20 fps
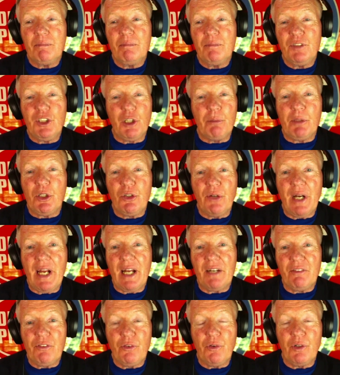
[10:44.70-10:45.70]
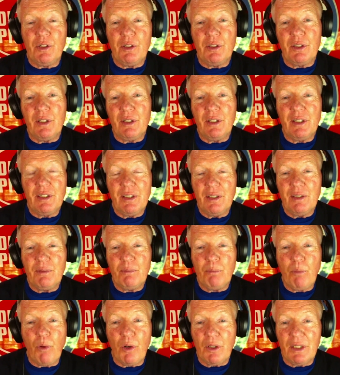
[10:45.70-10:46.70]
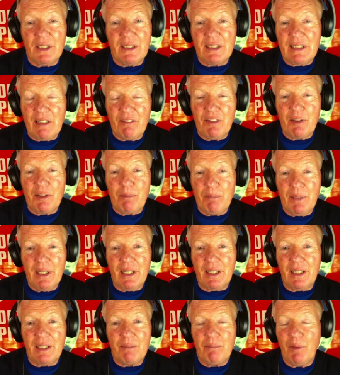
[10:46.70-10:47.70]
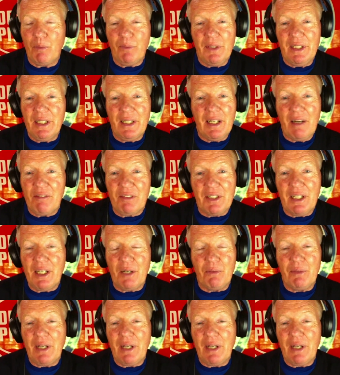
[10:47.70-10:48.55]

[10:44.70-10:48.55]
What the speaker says: Jeremy Grant for Portland's 7th pick, but we didn't ever get it.